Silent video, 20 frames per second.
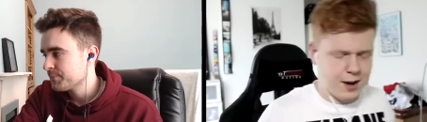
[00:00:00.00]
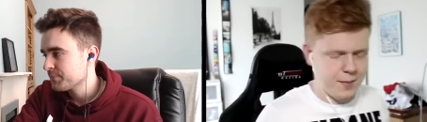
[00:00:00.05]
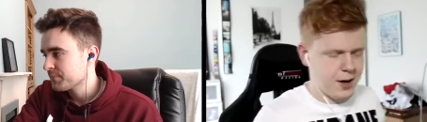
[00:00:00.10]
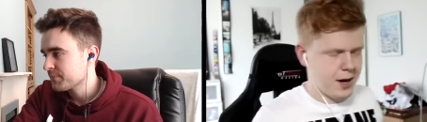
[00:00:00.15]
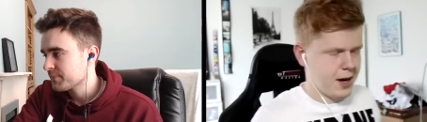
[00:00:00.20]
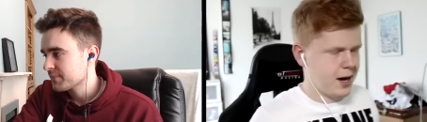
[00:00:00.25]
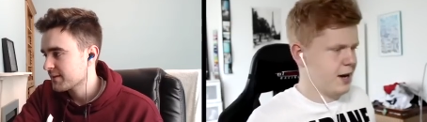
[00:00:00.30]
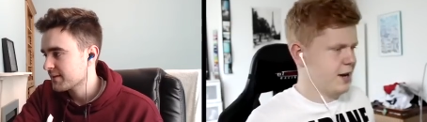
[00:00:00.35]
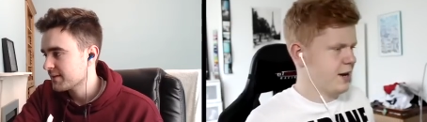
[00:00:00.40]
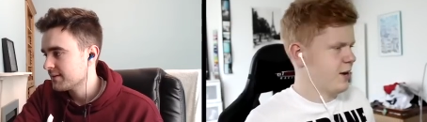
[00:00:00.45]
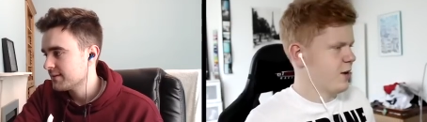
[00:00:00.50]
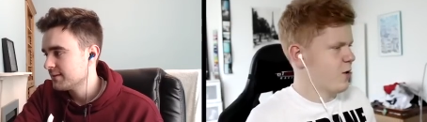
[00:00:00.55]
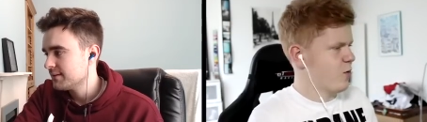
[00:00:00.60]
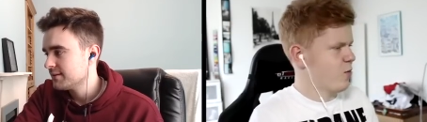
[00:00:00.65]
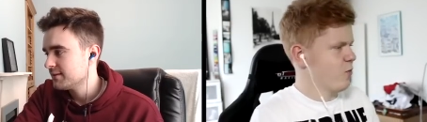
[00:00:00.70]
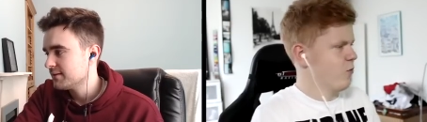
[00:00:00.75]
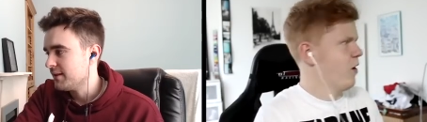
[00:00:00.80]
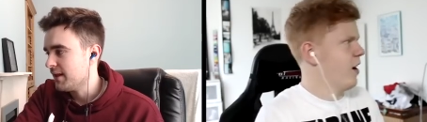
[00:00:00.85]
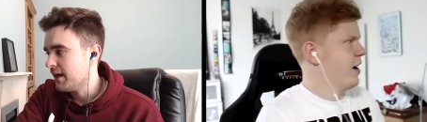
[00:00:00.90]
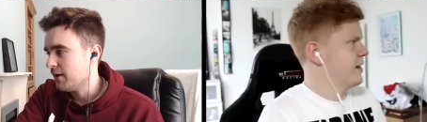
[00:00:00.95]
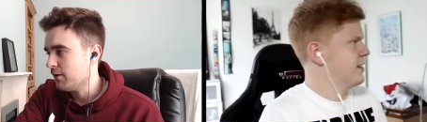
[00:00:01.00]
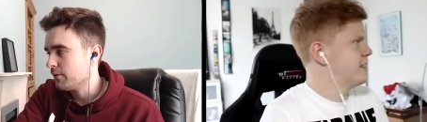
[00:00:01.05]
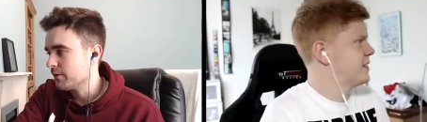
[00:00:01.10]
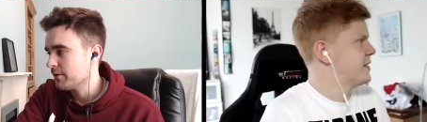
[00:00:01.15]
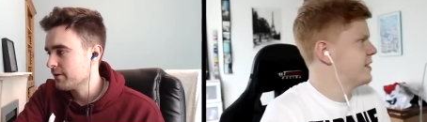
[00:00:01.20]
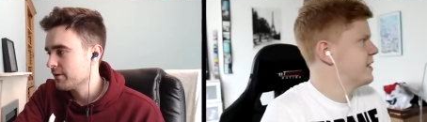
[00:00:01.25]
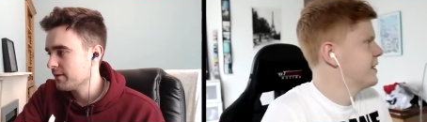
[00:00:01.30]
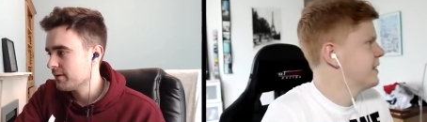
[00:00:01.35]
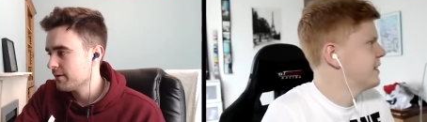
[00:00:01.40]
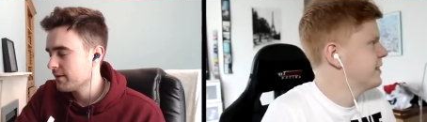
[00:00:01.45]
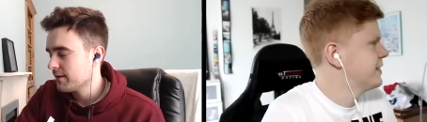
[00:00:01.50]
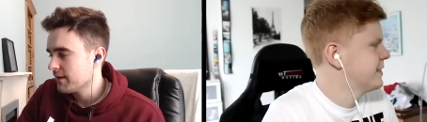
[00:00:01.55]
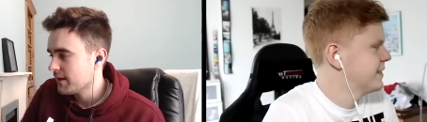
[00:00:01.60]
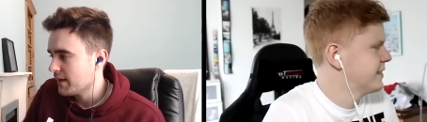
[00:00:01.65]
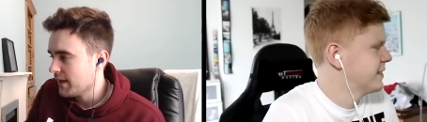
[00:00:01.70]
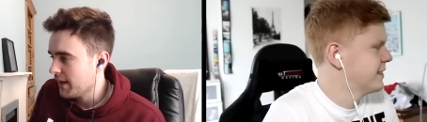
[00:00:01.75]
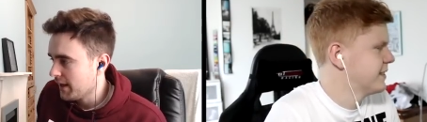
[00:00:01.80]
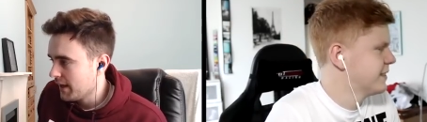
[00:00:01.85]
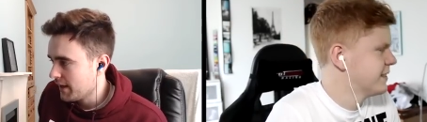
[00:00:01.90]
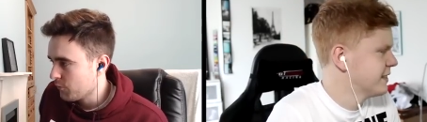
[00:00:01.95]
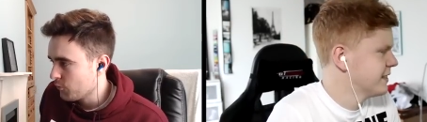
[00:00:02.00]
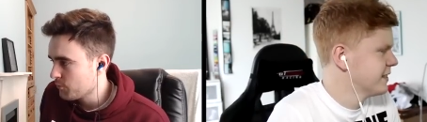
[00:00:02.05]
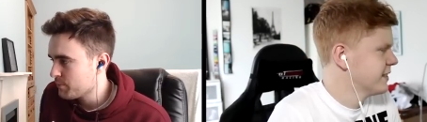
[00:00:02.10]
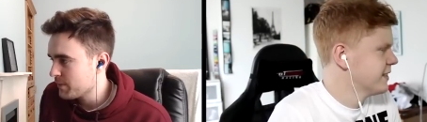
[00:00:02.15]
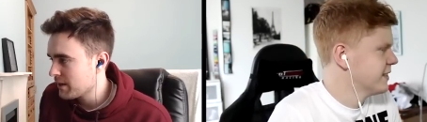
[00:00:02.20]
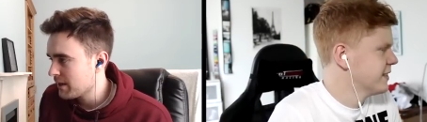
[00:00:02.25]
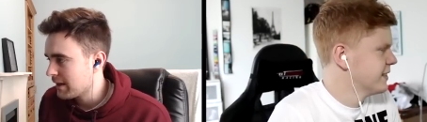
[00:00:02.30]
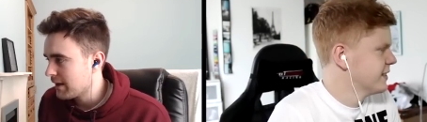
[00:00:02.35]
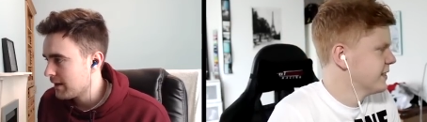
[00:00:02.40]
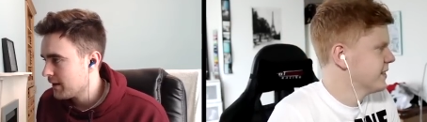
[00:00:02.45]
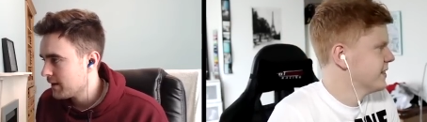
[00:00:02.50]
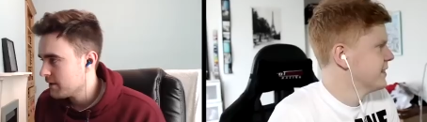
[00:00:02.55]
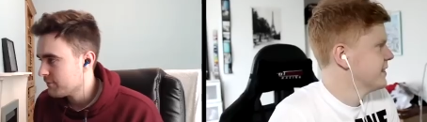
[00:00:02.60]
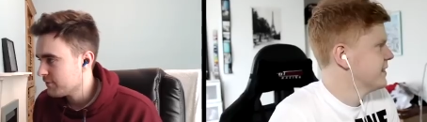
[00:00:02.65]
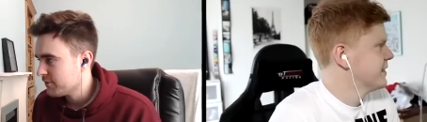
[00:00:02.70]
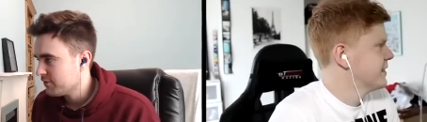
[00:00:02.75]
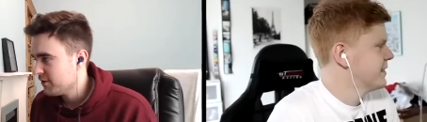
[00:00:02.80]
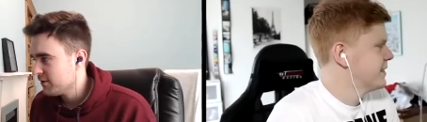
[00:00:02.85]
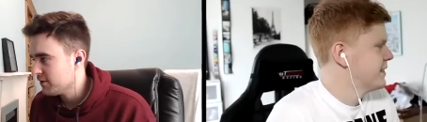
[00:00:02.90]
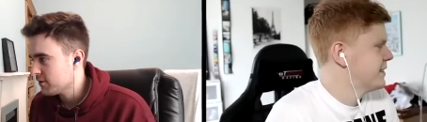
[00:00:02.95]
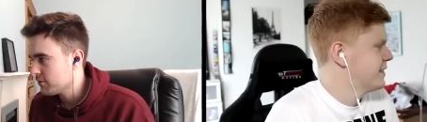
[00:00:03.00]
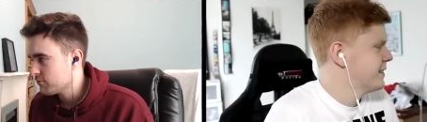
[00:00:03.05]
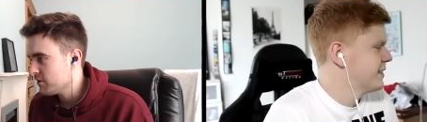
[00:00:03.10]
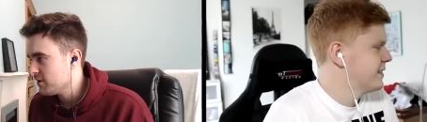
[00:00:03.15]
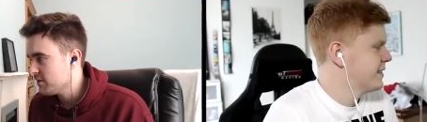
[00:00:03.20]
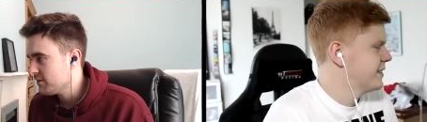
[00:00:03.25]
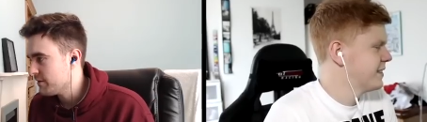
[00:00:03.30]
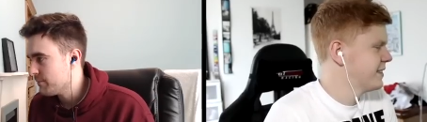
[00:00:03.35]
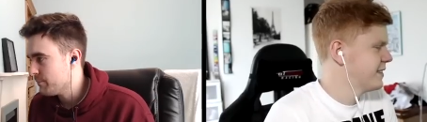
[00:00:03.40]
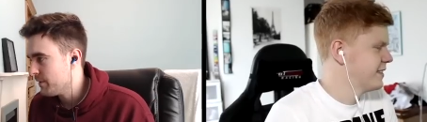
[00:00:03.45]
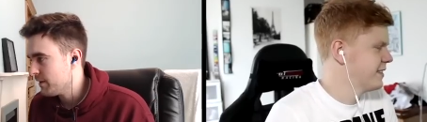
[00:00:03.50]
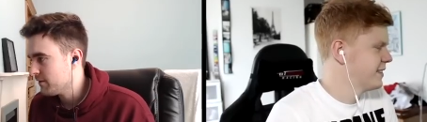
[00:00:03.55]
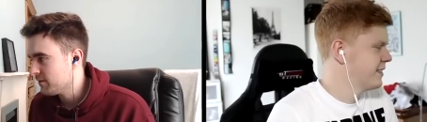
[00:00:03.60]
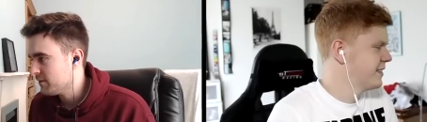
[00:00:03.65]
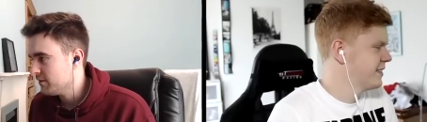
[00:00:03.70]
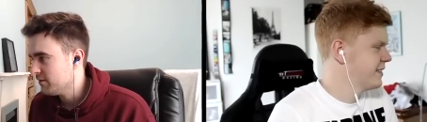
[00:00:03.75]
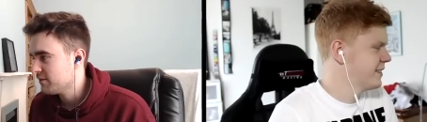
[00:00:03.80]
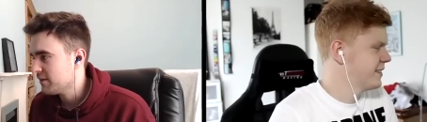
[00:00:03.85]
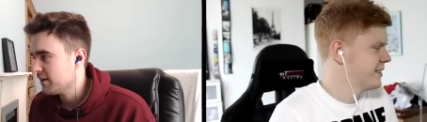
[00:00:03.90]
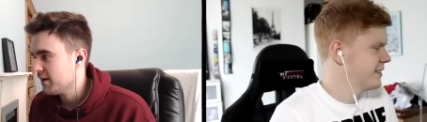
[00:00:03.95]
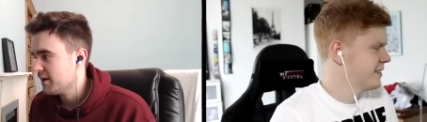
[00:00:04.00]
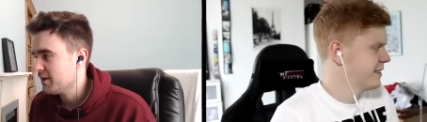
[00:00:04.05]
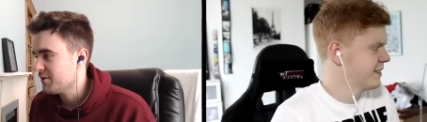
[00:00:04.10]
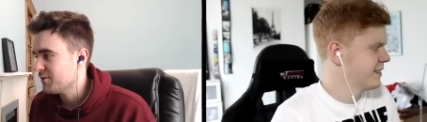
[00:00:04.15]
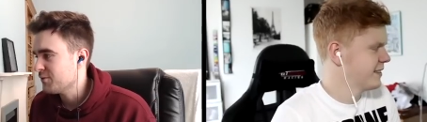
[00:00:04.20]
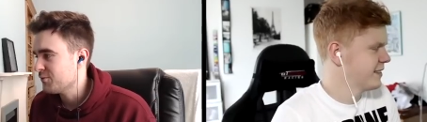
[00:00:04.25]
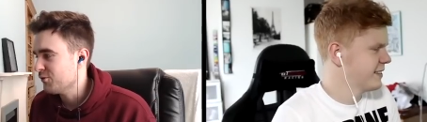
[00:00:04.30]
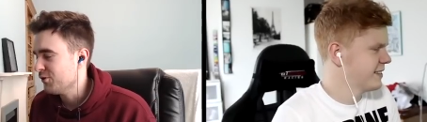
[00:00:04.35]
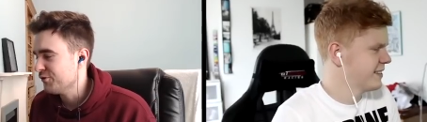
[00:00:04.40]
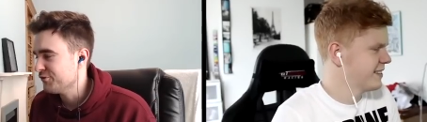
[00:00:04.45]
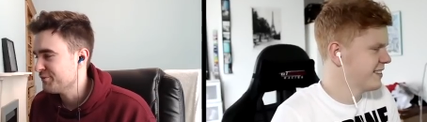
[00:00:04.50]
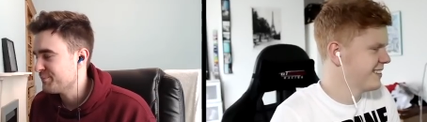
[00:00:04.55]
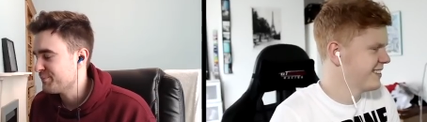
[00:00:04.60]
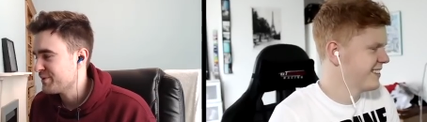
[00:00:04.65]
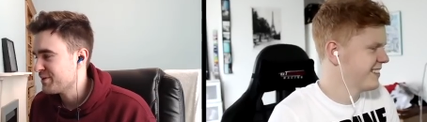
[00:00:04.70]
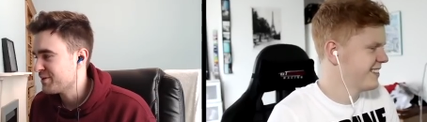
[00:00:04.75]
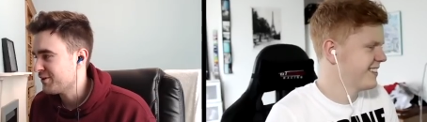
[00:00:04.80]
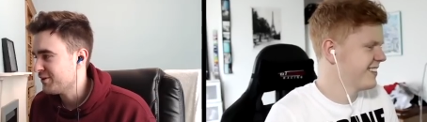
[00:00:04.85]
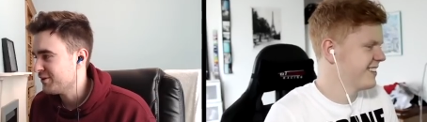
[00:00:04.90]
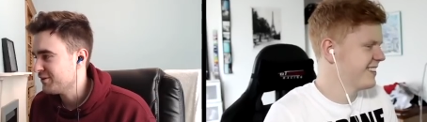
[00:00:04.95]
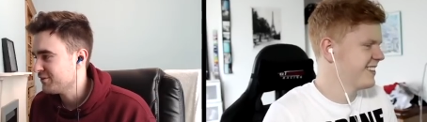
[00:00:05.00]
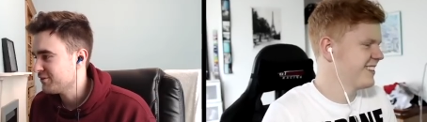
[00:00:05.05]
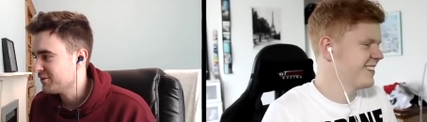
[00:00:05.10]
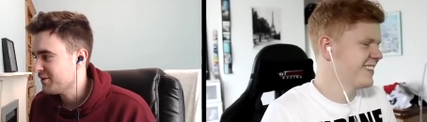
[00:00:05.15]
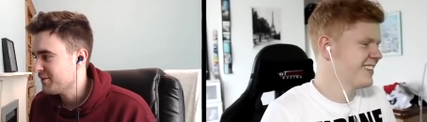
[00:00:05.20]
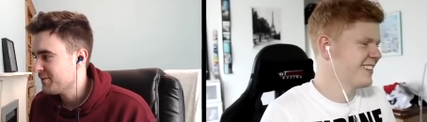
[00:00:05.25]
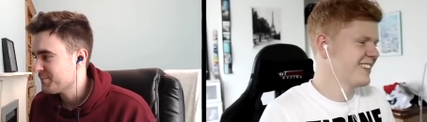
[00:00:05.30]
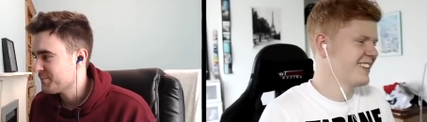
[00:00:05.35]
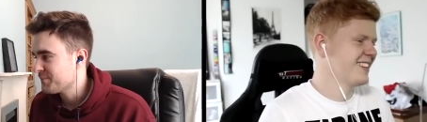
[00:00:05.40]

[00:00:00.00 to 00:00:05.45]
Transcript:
Speaker 1: Come on. No. Right. I would be lying if I said the reason I picked this guy wasn't because